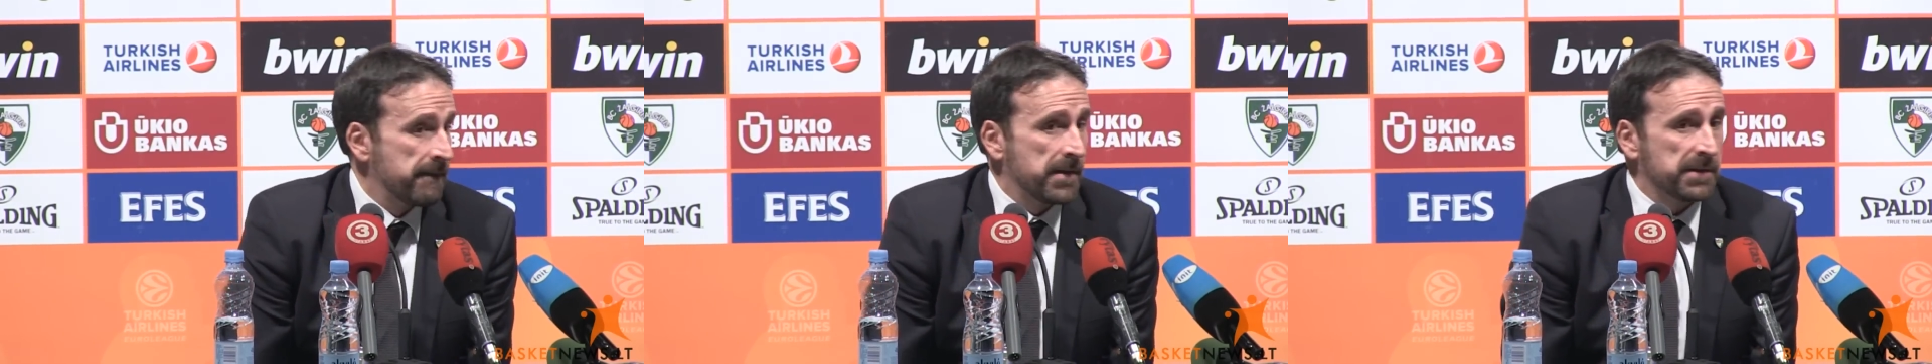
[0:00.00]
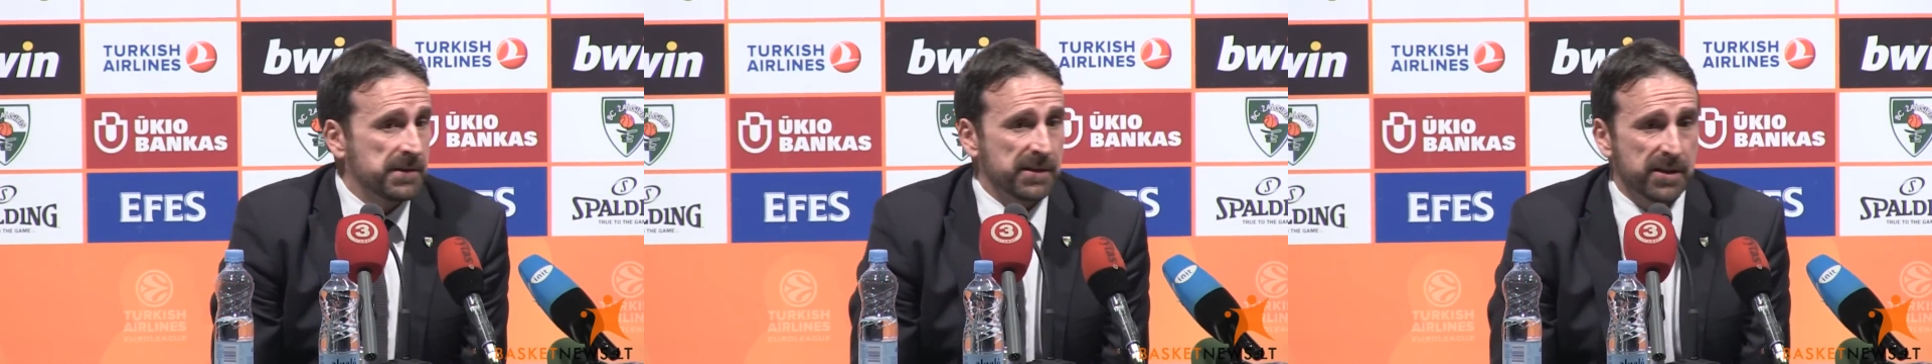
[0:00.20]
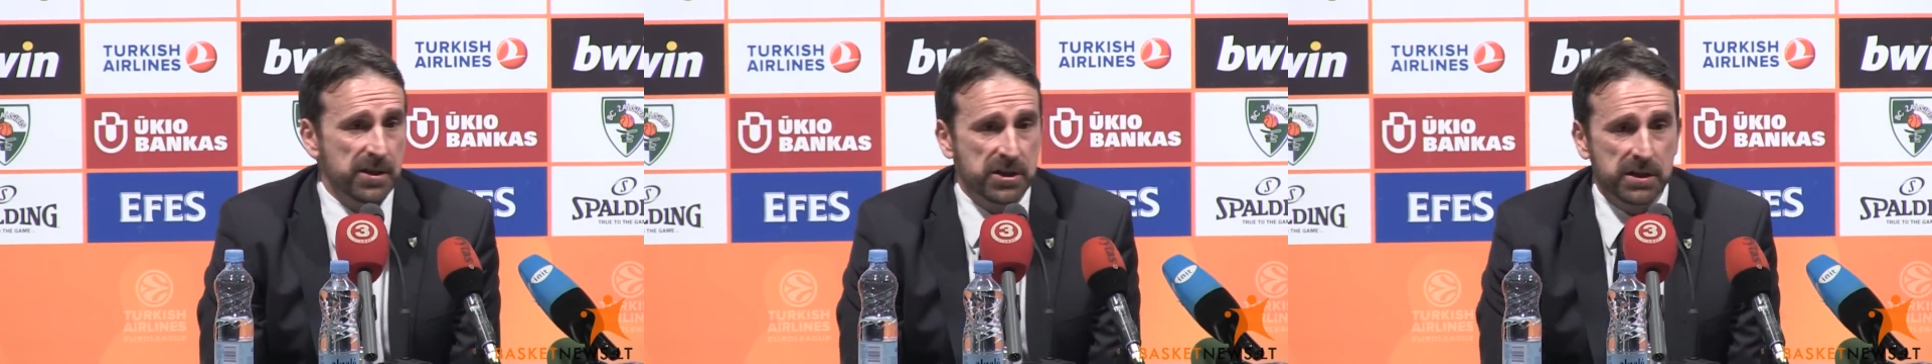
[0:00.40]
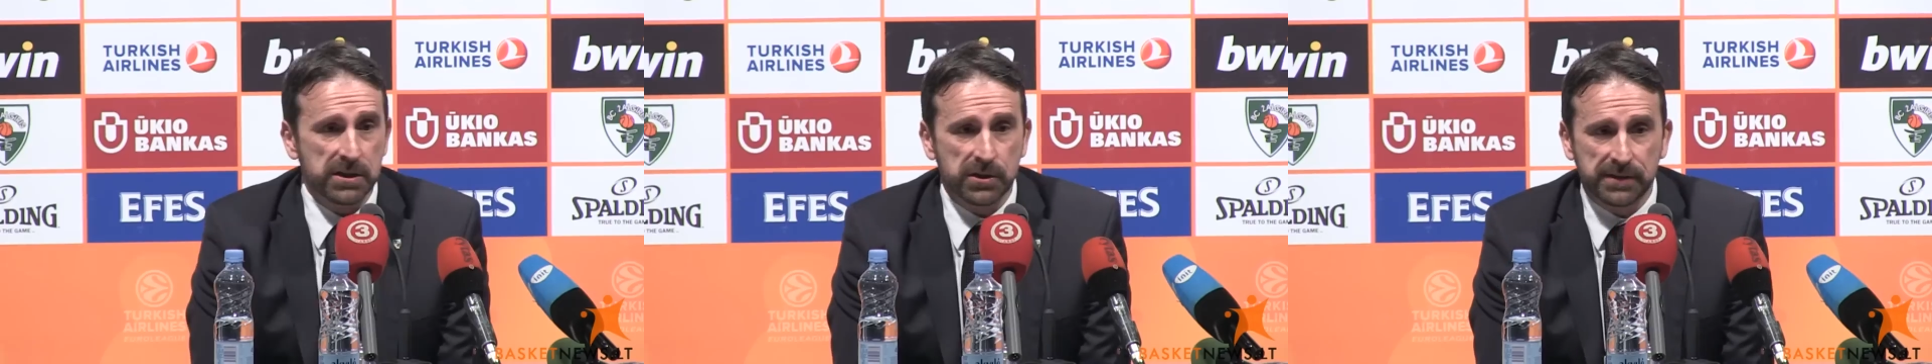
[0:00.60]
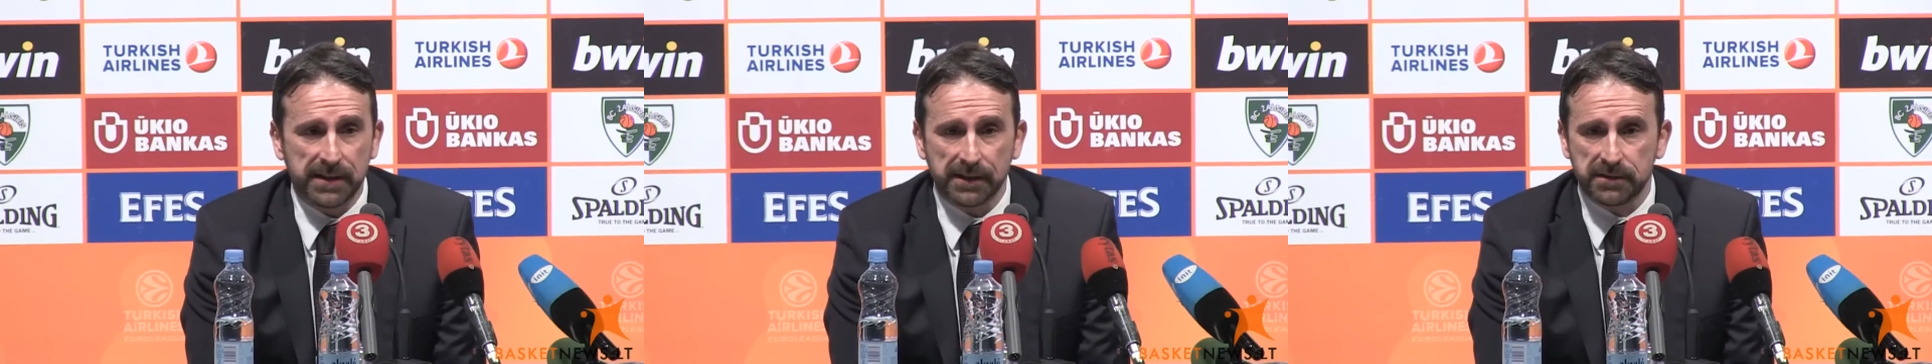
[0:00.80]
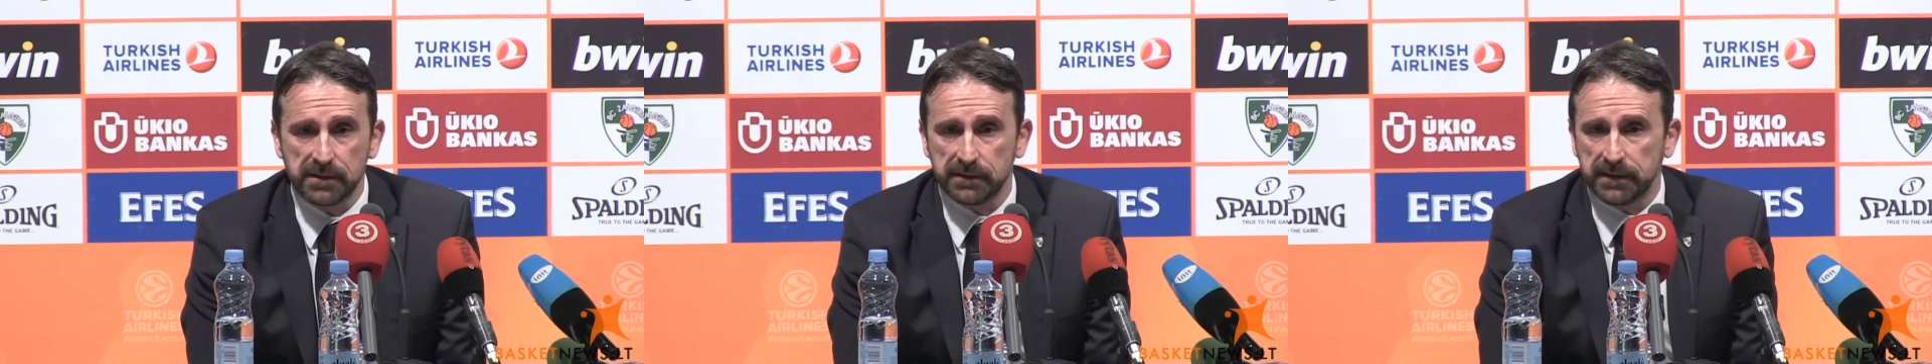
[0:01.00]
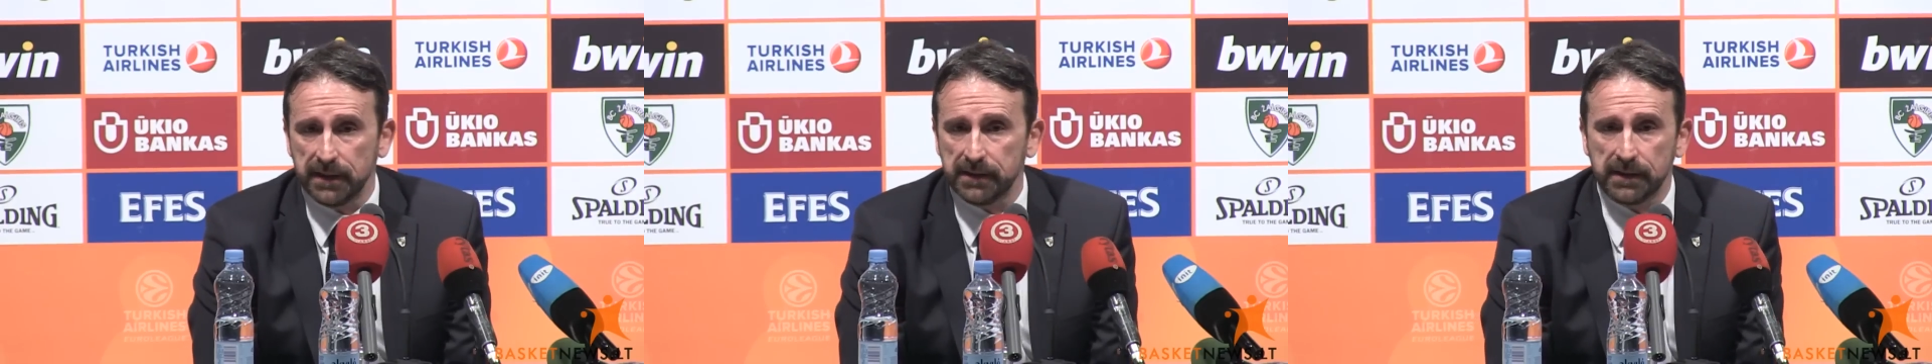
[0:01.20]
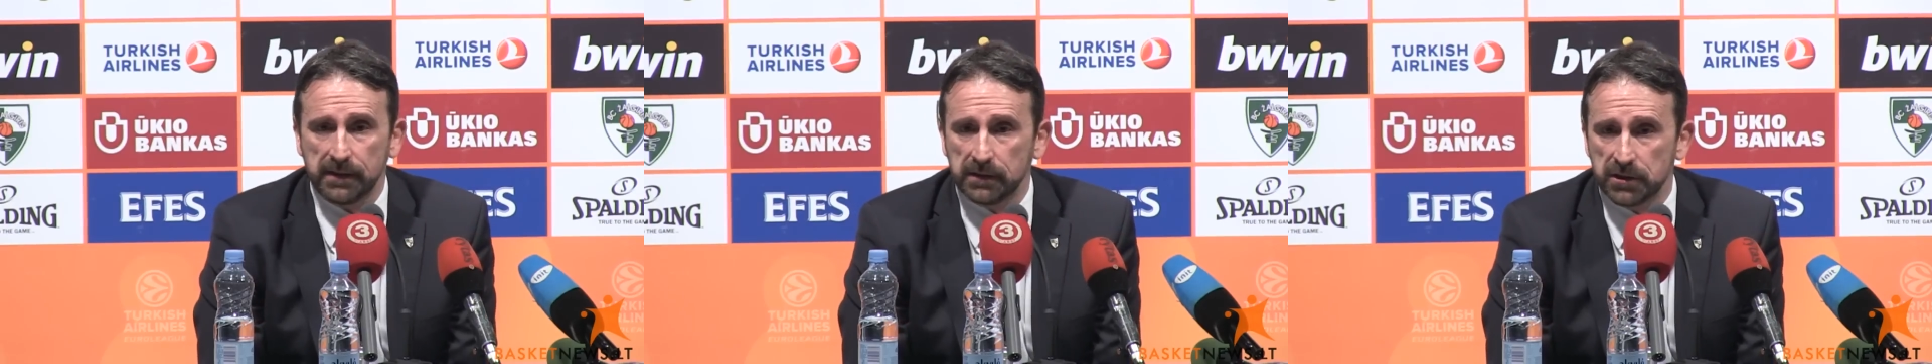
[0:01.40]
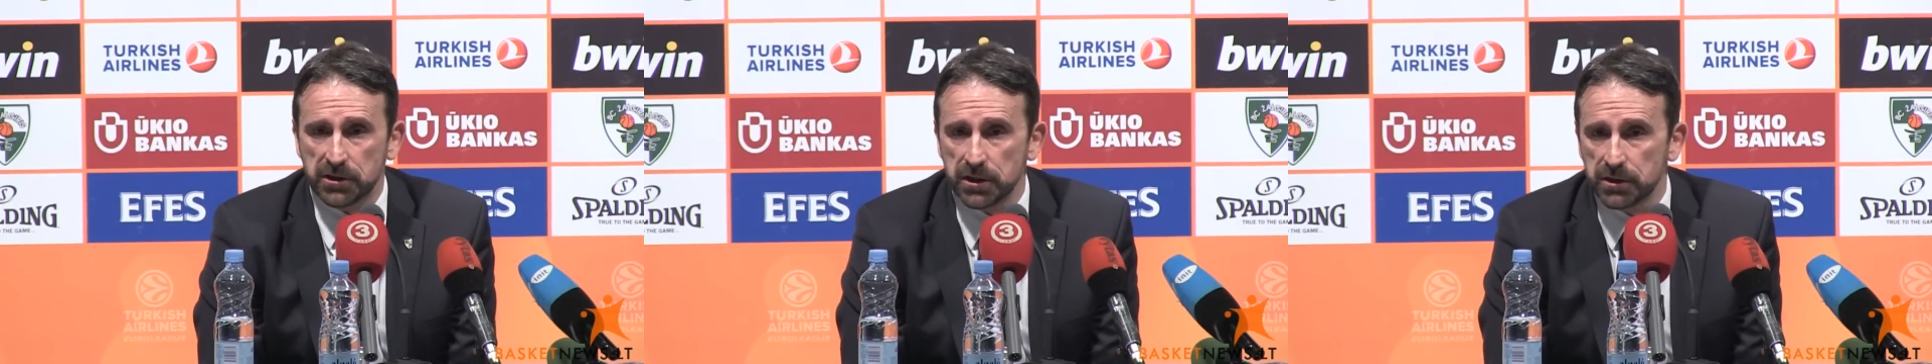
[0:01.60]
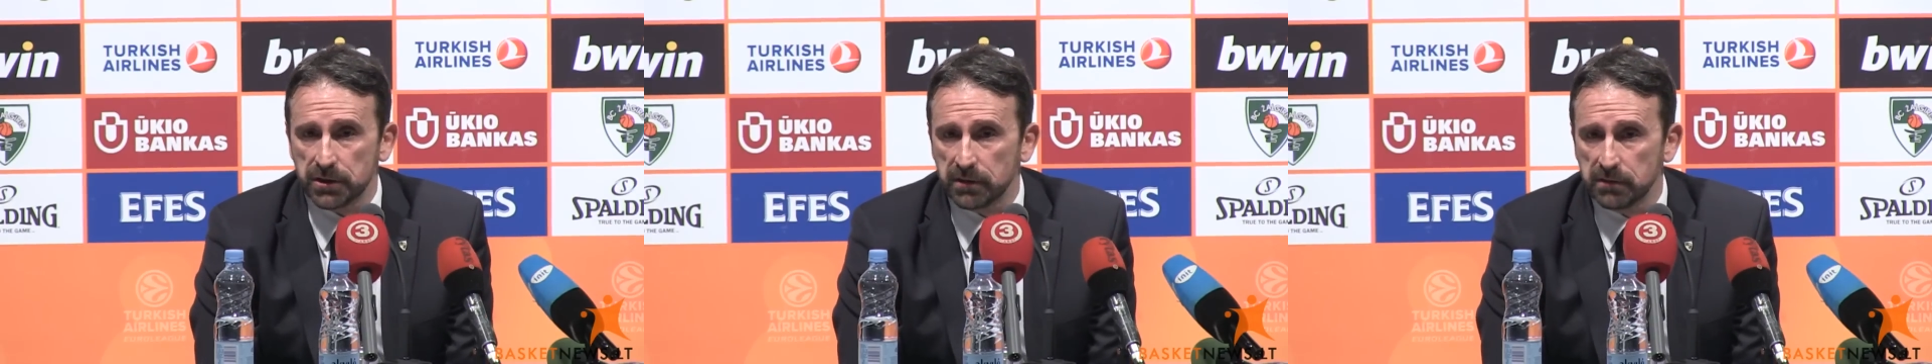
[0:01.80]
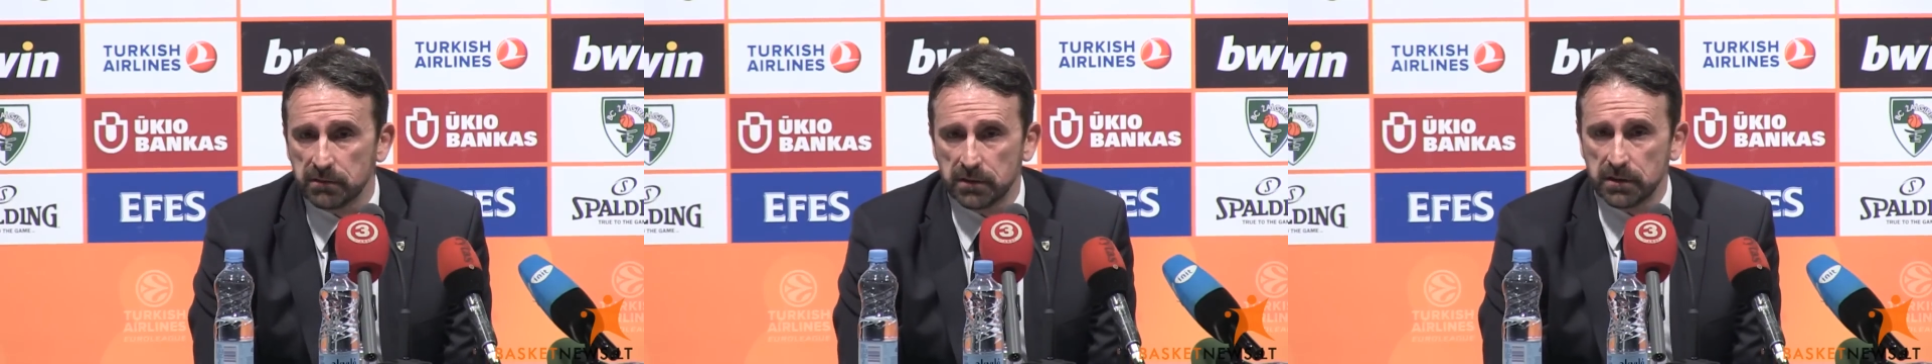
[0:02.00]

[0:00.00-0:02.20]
It's a decision, a technical decision.